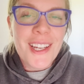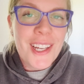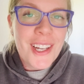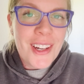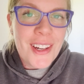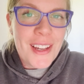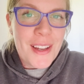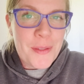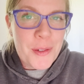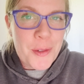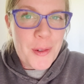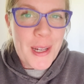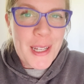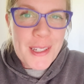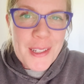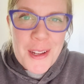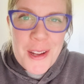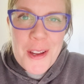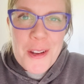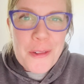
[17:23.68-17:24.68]
Hi
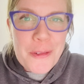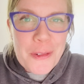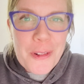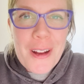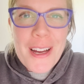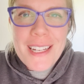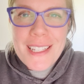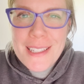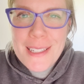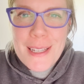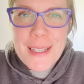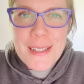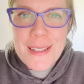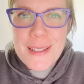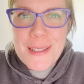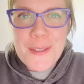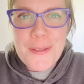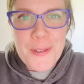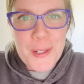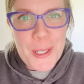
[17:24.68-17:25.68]
everyone. Right at the end of
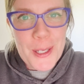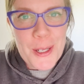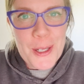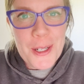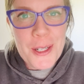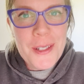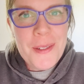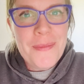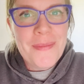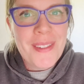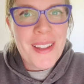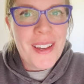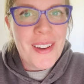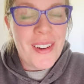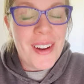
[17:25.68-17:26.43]
this video,